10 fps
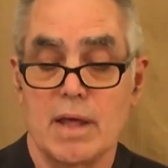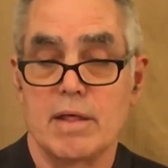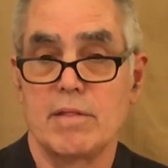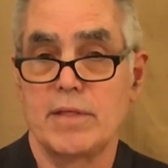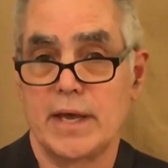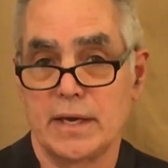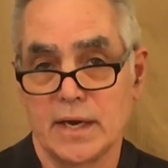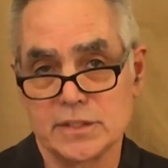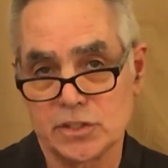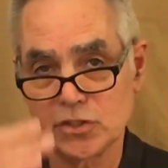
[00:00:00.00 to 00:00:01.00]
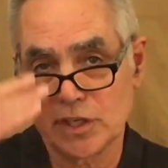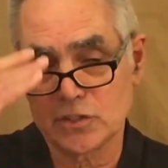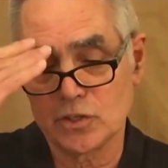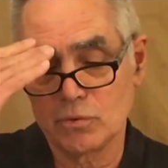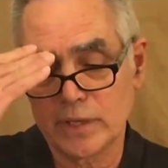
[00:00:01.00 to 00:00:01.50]
then I
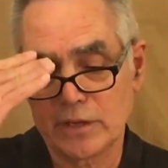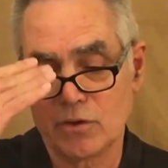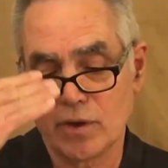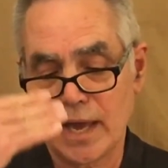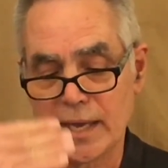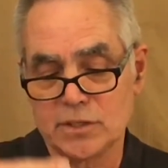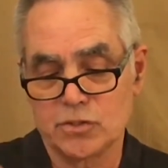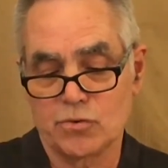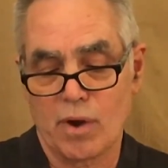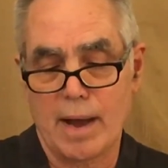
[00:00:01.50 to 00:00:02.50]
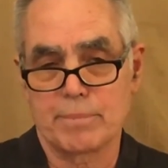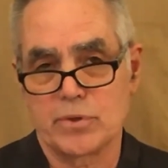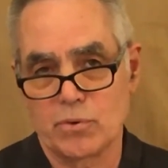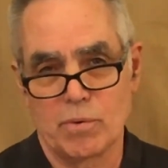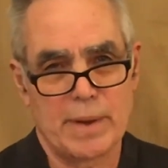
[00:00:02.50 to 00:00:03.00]
suggest you let your gaze drop
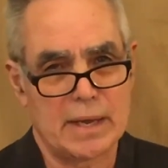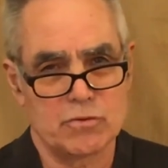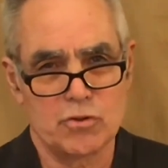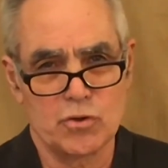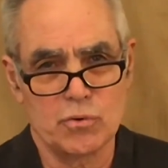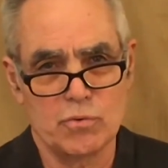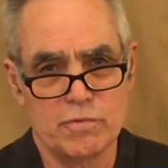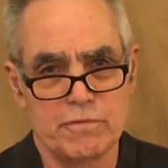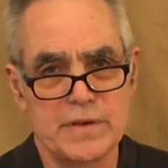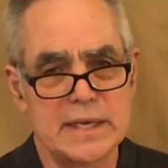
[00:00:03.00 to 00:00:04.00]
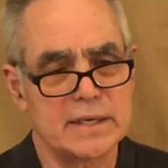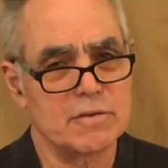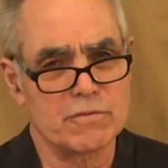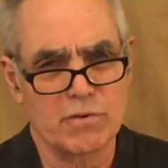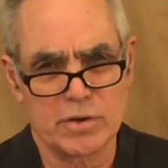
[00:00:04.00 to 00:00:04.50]
to about 2 feet in
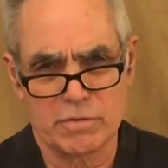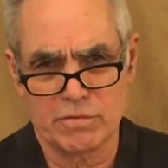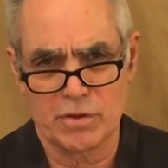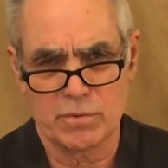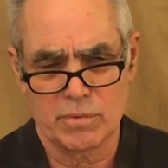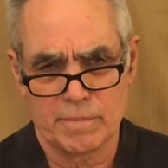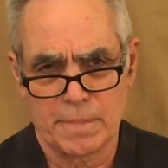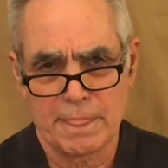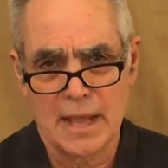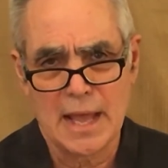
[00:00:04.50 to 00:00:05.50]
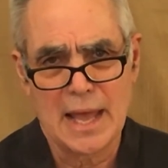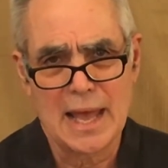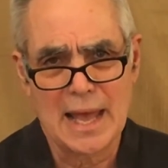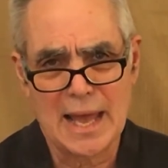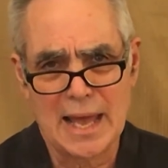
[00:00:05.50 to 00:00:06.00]
front of you
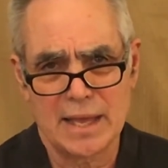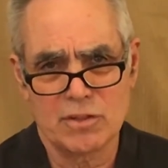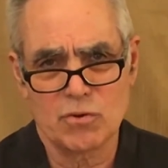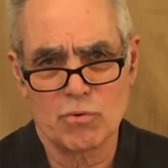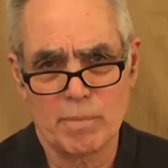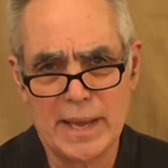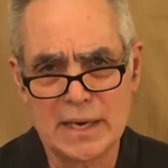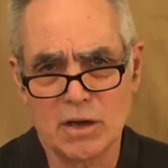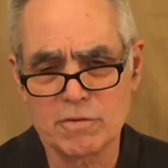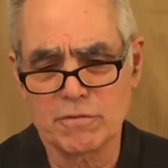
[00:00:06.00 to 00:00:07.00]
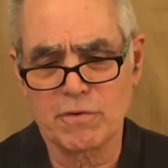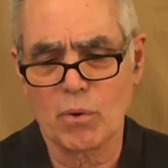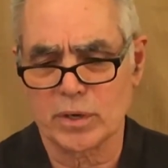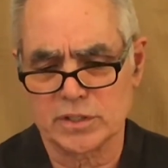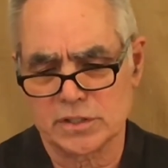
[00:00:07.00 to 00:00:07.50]
and to remain
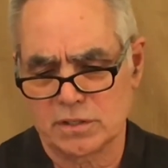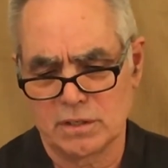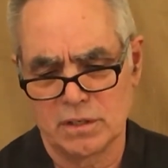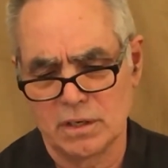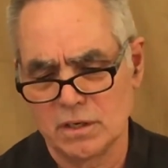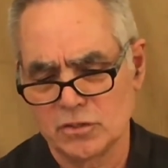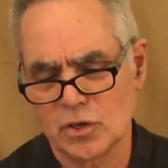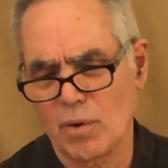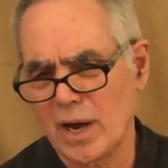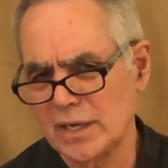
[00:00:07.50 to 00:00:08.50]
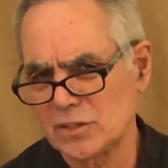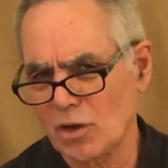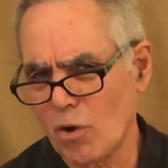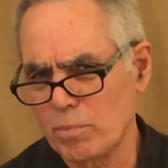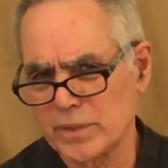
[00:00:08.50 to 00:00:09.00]
unfocused. So eyes
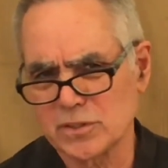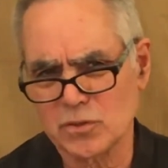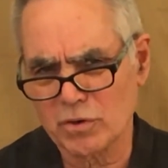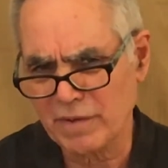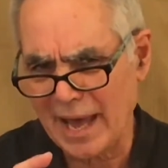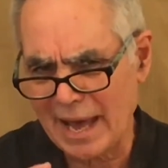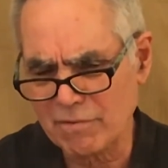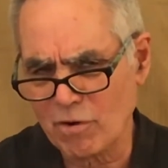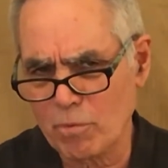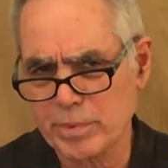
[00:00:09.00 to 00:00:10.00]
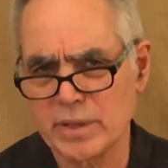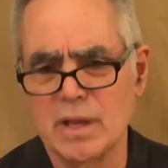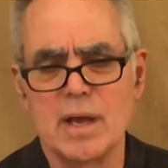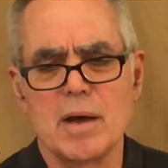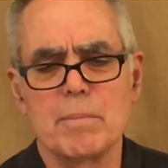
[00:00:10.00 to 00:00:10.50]
open, sort of half open,
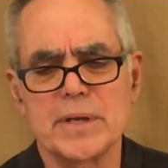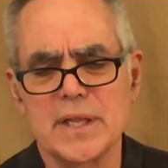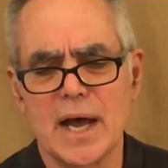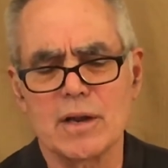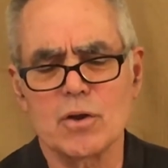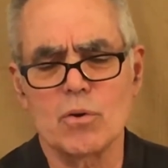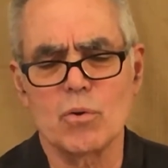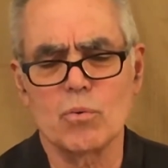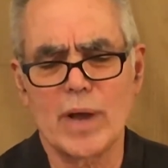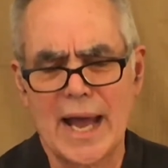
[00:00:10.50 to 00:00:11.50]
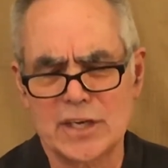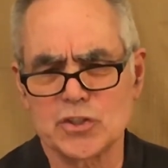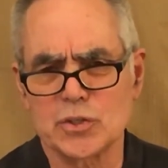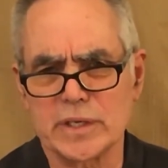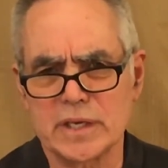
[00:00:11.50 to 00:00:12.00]
but not
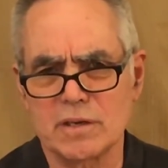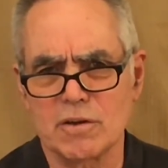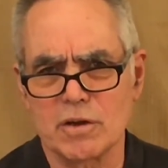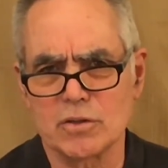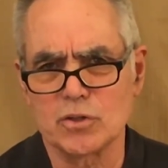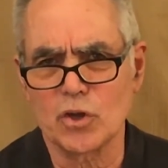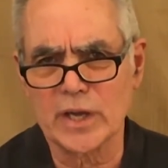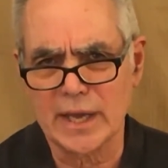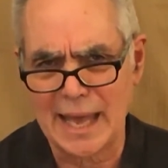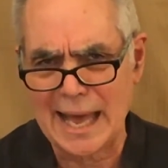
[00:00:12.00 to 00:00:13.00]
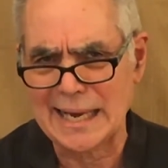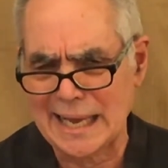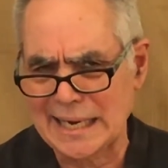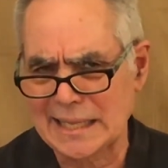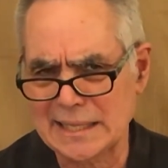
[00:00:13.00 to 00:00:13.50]
actually looking at
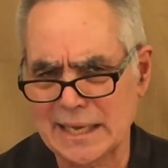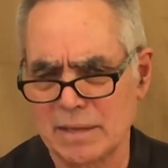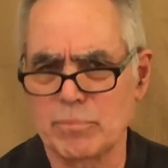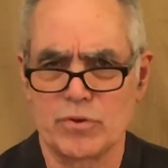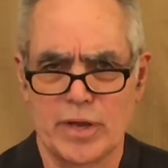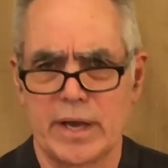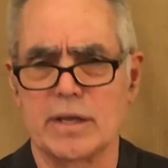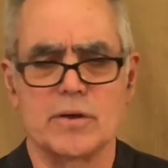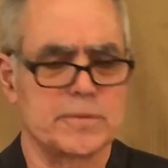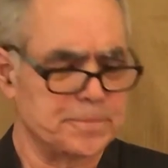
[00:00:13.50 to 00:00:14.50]
anything in particular.